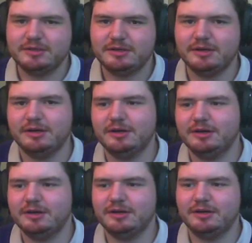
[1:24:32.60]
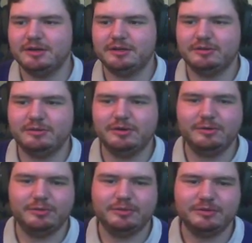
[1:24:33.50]
I don't
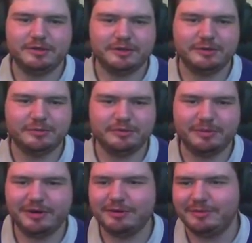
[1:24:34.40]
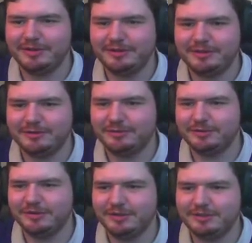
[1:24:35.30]
know. I don't know what to buy her, man. I don't know what
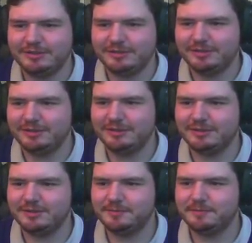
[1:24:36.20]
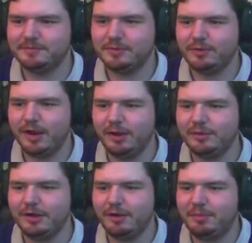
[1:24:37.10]
she likes. How
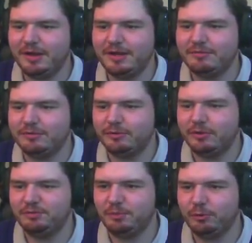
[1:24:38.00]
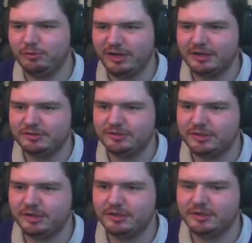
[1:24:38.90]
are they appealing for an off-ball challenge
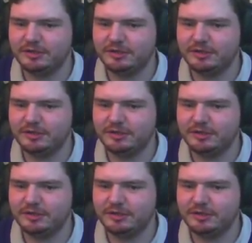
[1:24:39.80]
there?